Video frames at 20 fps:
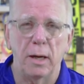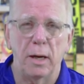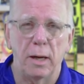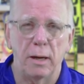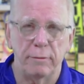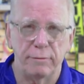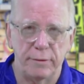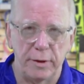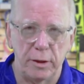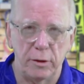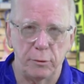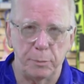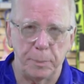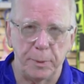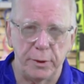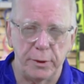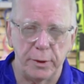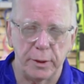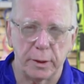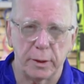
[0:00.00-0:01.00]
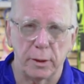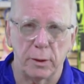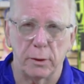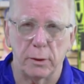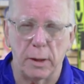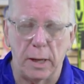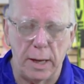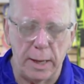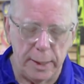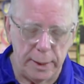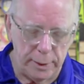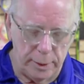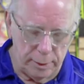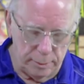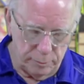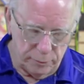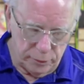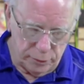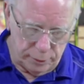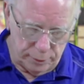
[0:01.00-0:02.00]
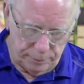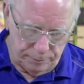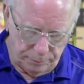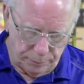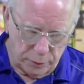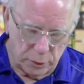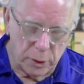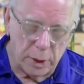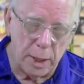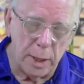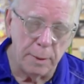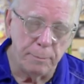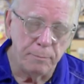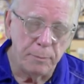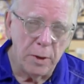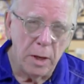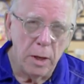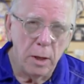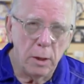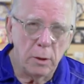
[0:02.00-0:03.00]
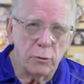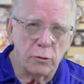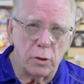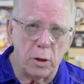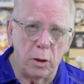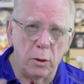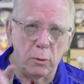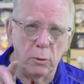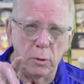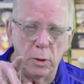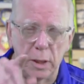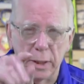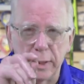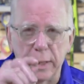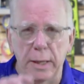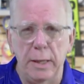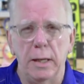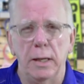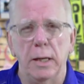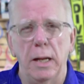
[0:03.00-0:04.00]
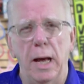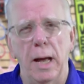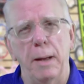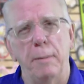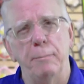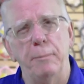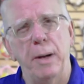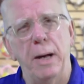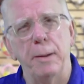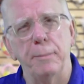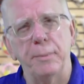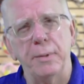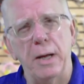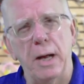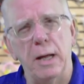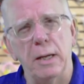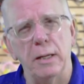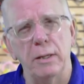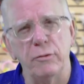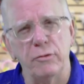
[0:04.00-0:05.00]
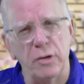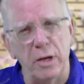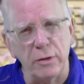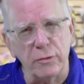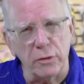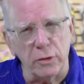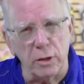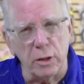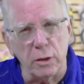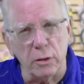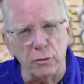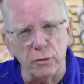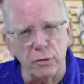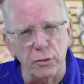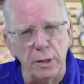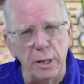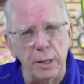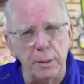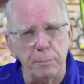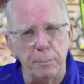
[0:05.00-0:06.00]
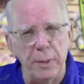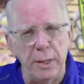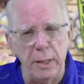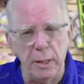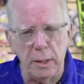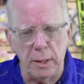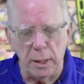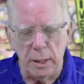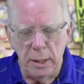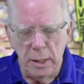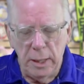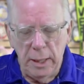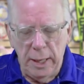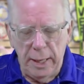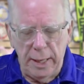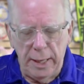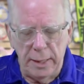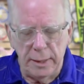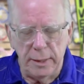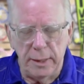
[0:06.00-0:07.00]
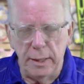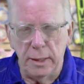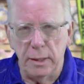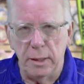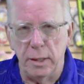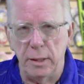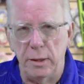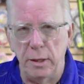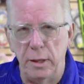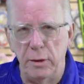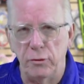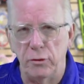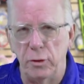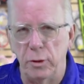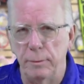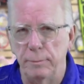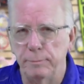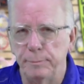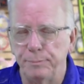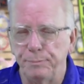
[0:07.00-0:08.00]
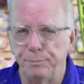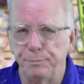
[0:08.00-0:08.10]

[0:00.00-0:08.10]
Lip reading: of these particular items, okay? So again, I'm Bob Collins. That's a little sneak peek. And in addition,